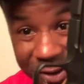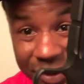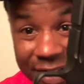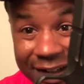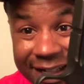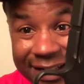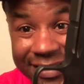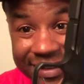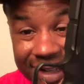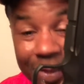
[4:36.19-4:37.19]
trigger
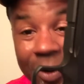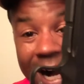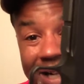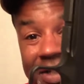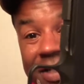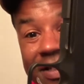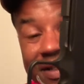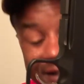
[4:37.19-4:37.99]
in double action